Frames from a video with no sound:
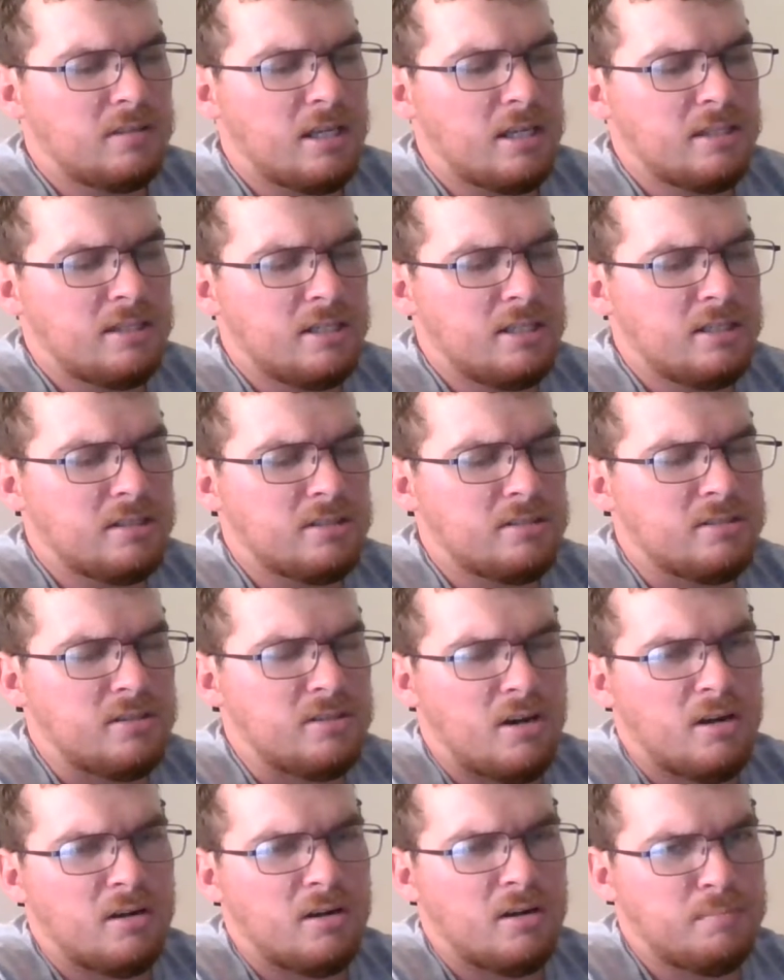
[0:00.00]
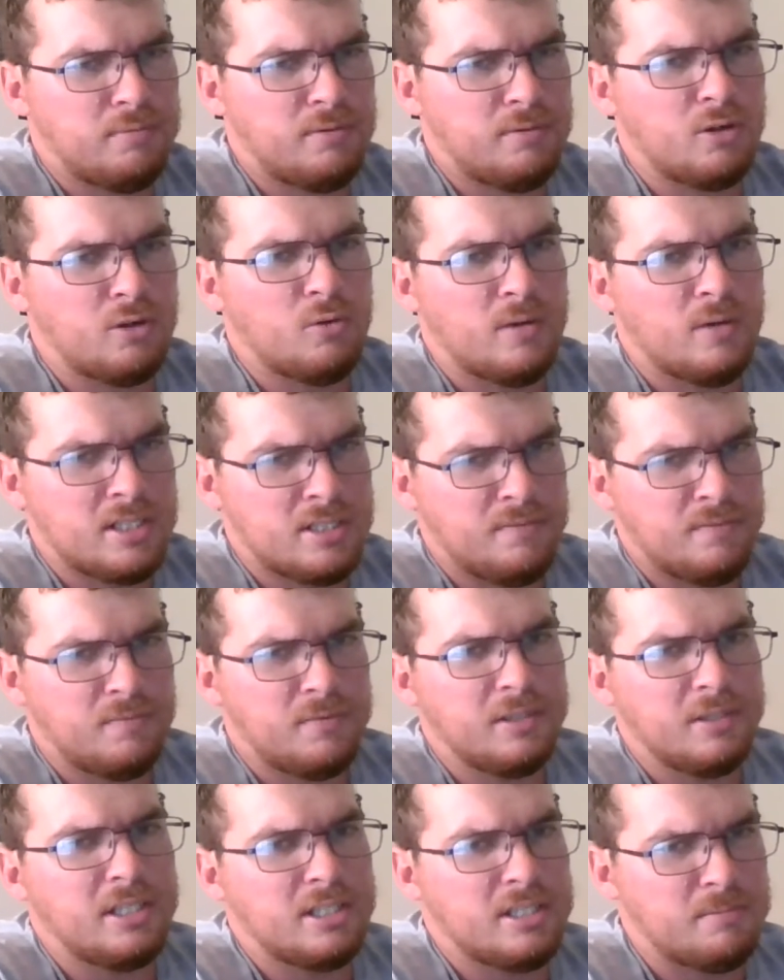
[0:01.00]
think the song
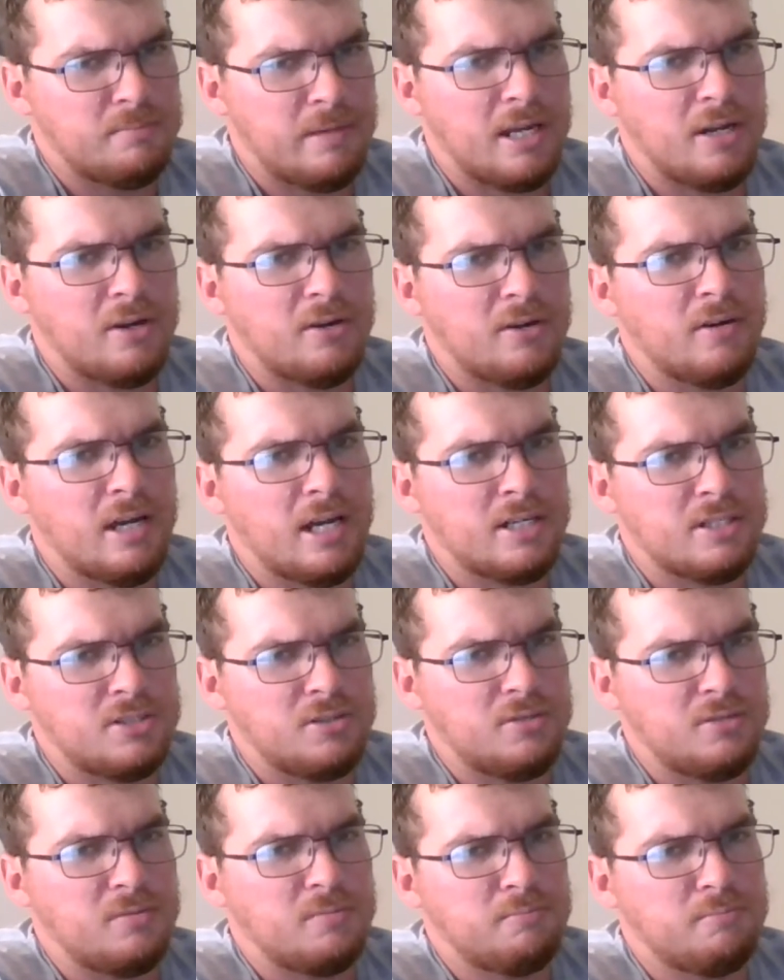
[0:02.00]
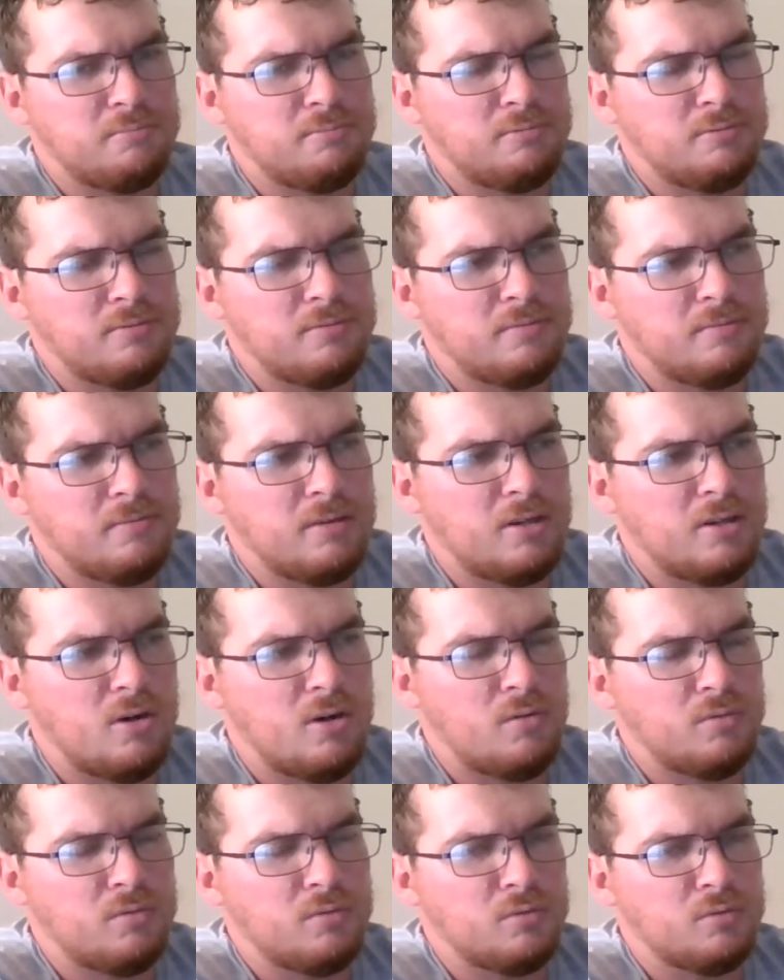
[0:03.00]
progressively gets better as you
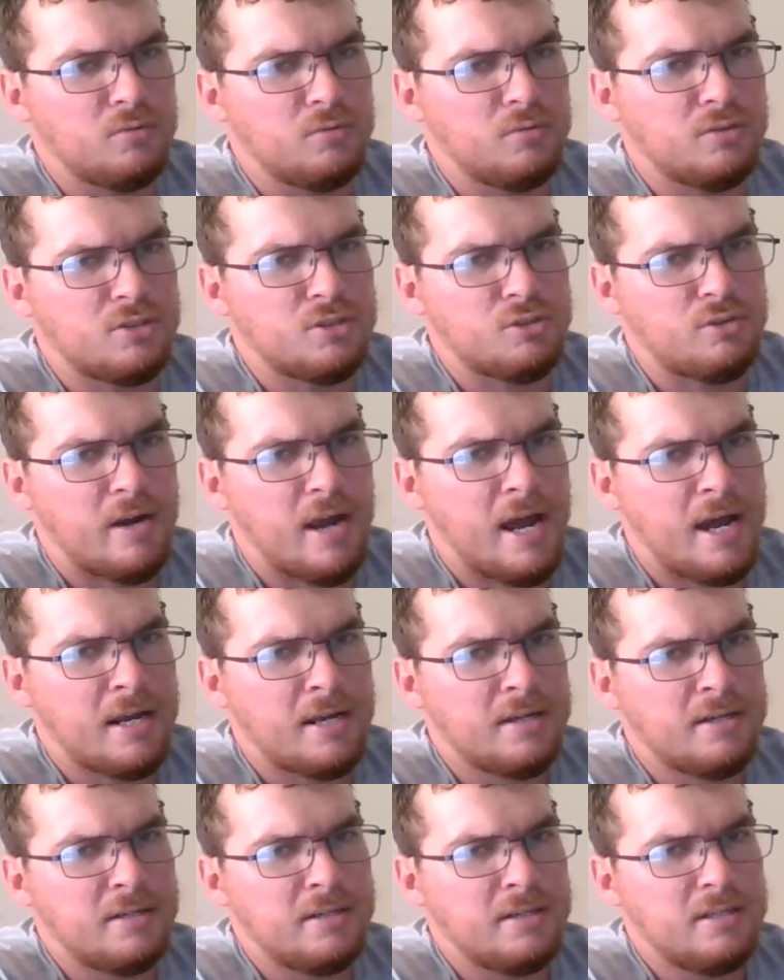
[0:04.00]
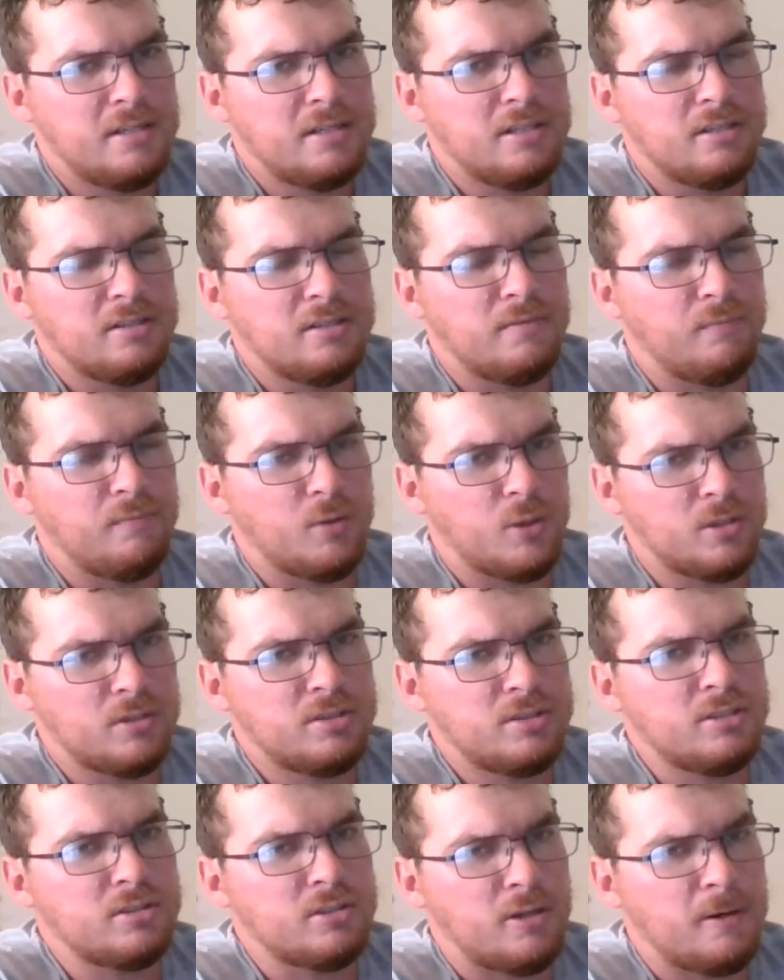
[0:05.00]
go through the track. The
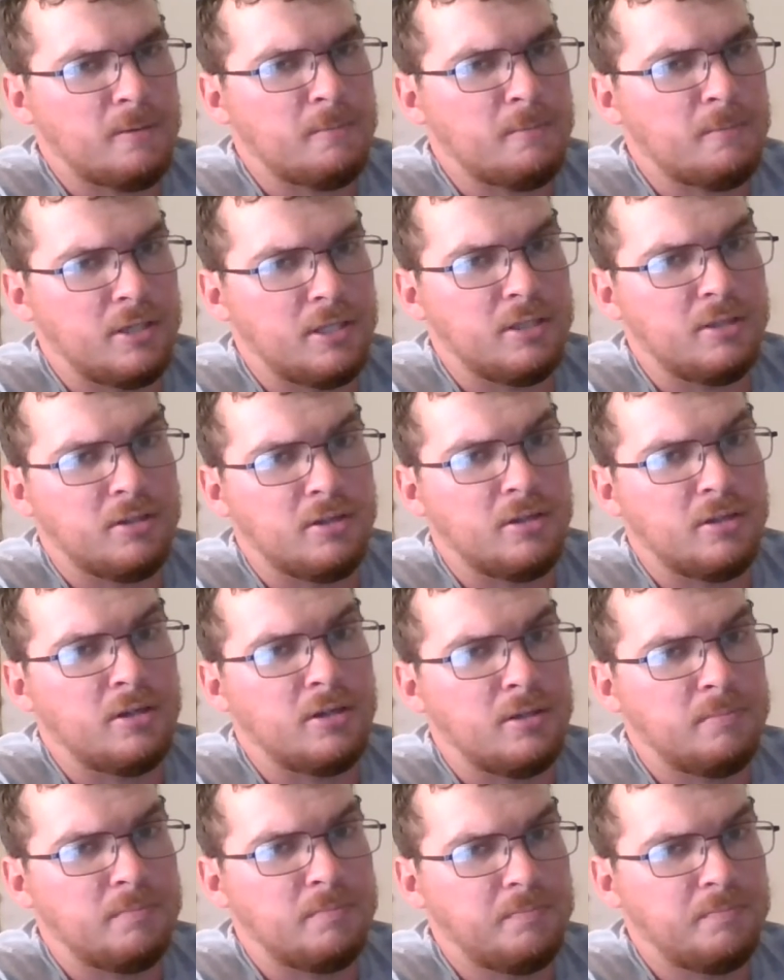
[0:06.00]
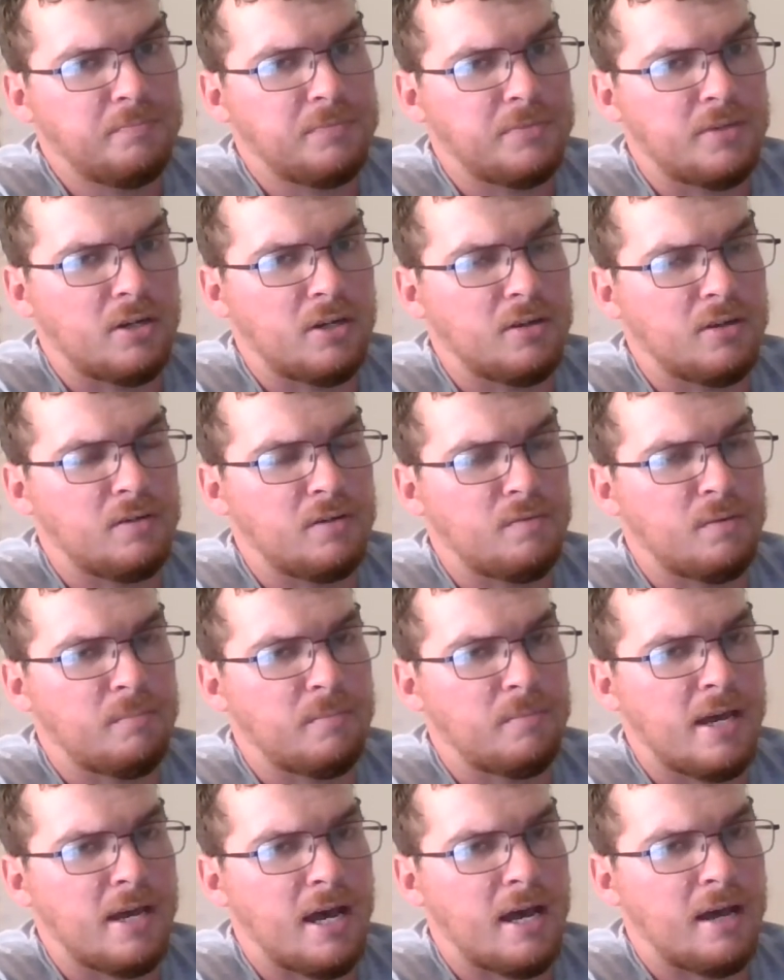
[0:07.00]
verses are pretty good. I'll give
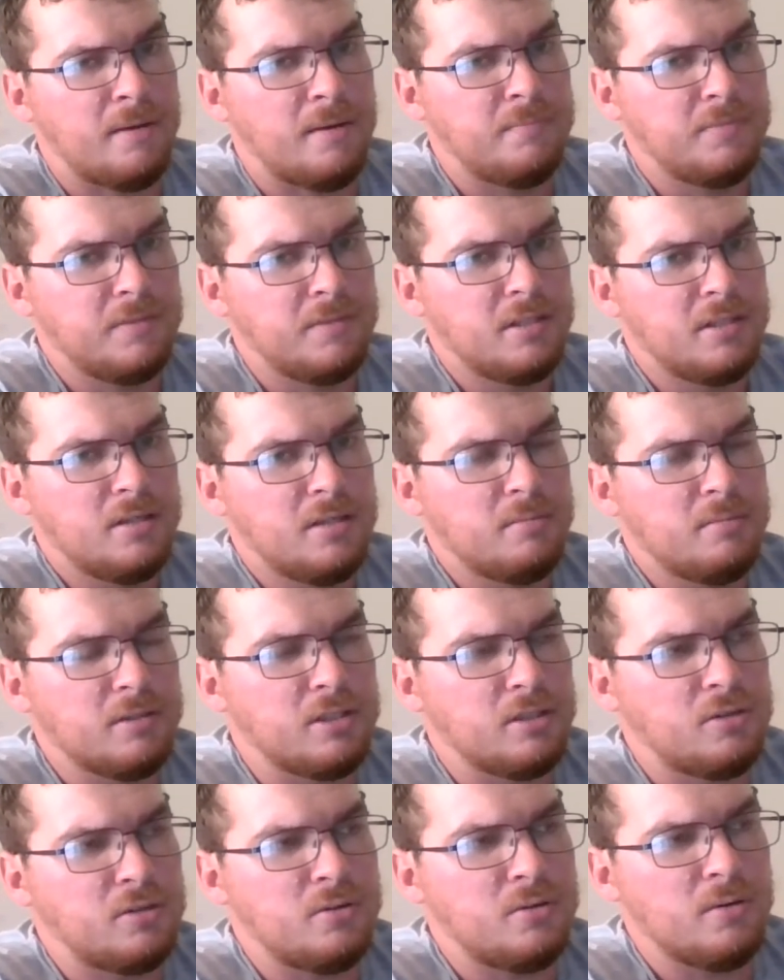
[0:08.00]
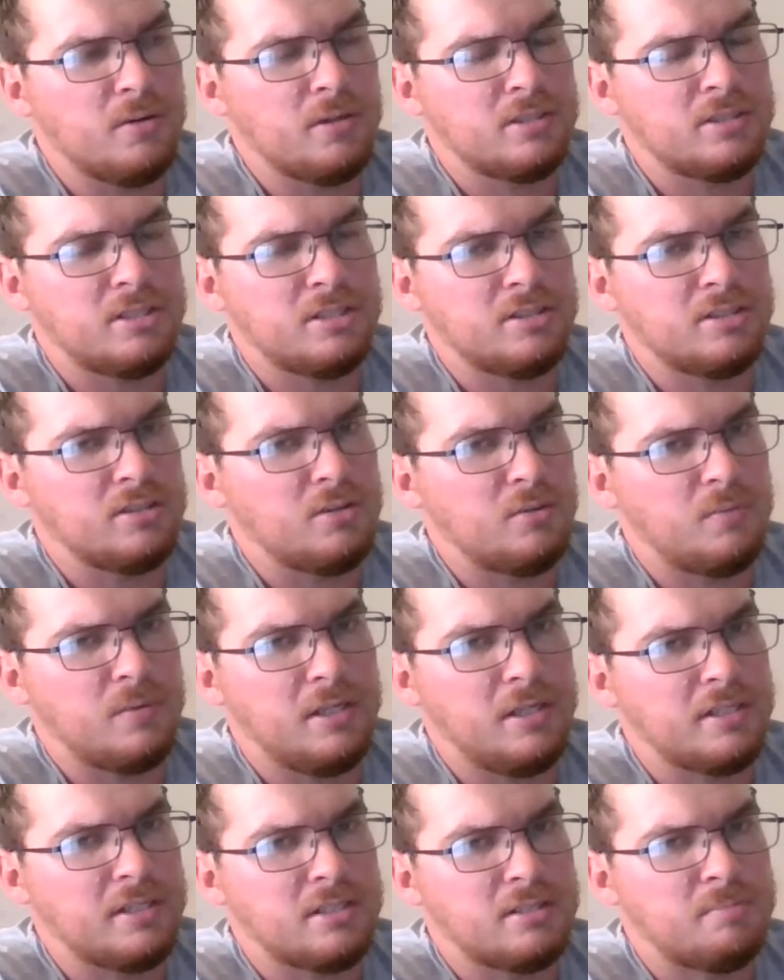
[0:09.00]
them that. But the chorus is the
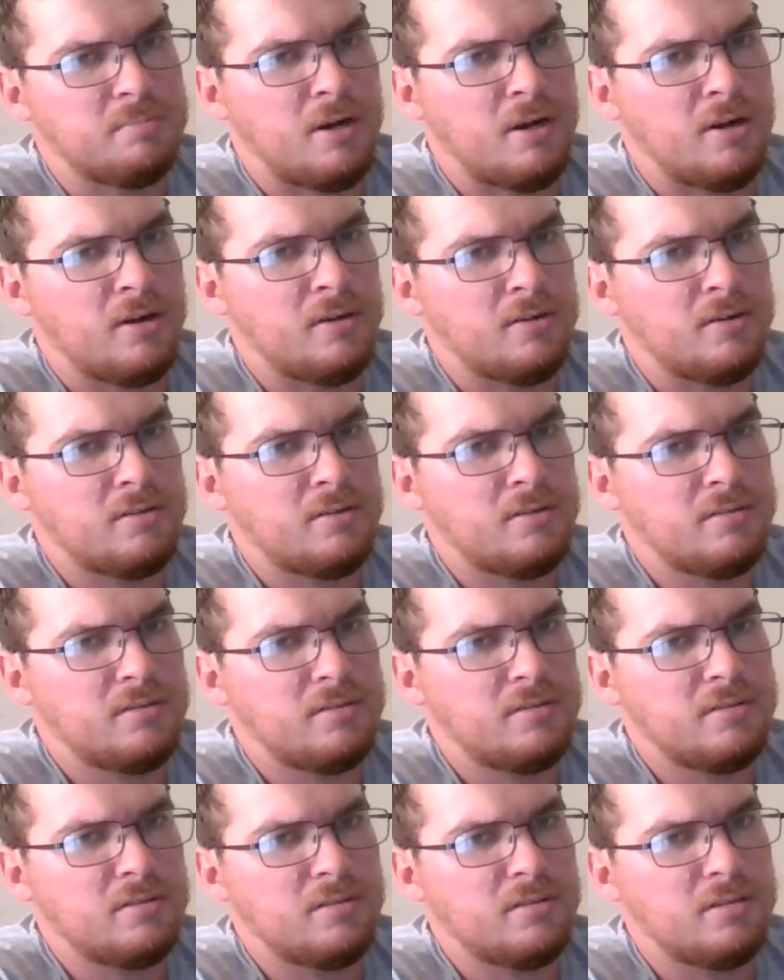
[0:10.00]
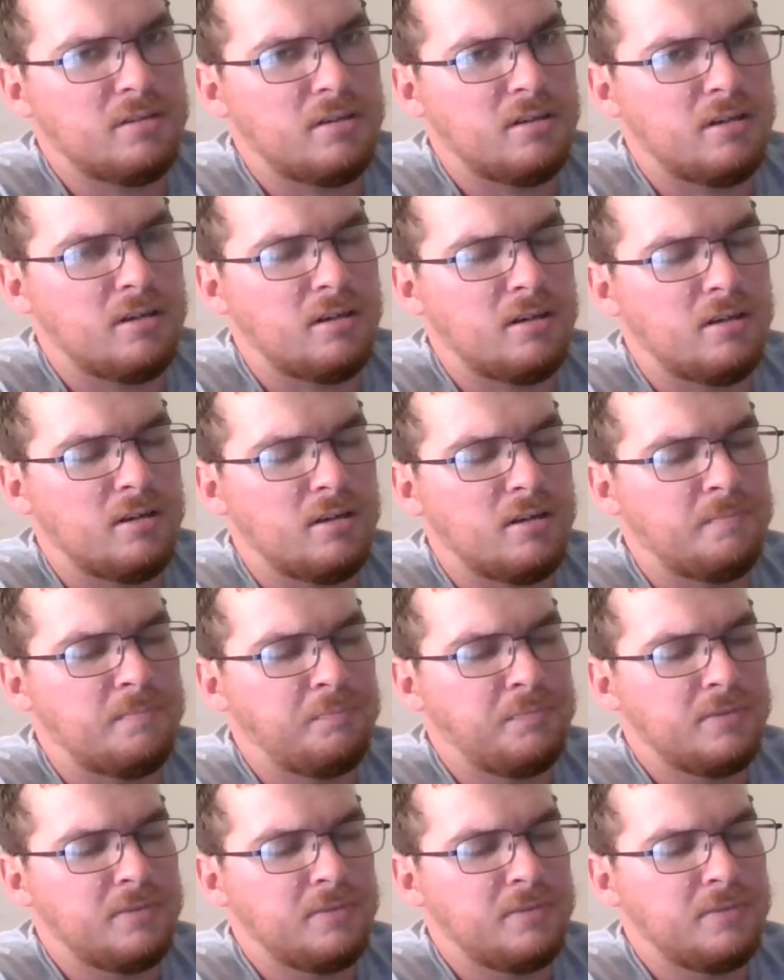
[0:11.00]
weakest part. And